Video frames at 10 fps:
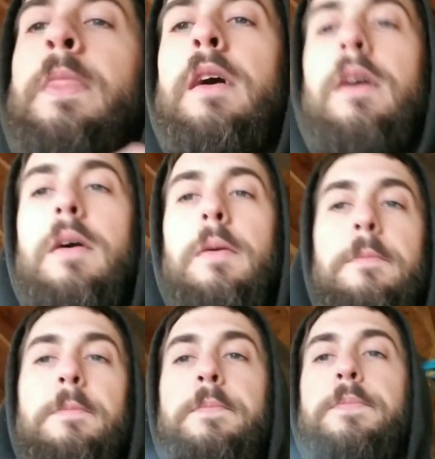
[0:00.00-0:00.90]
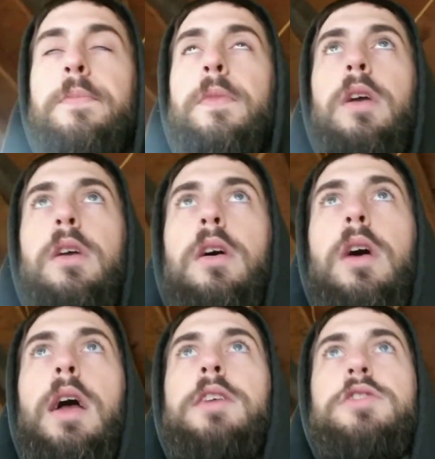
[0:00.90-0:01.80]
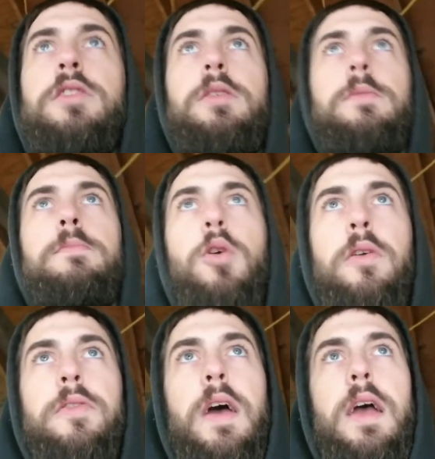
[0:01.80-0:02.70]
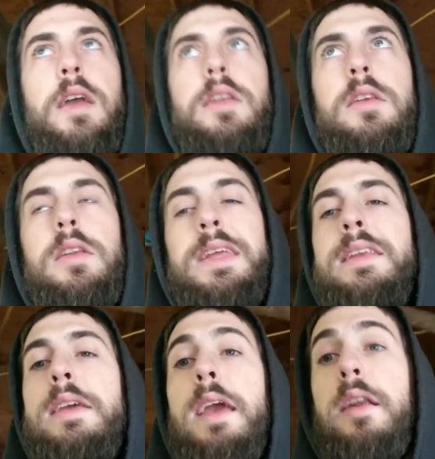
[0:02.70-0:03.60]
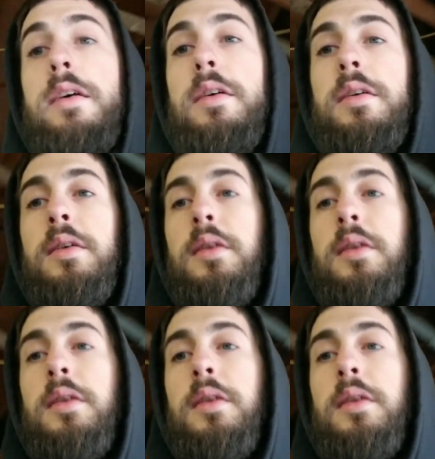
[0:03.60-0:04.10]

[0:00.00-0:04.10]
Um, I actually bought that in Indiana.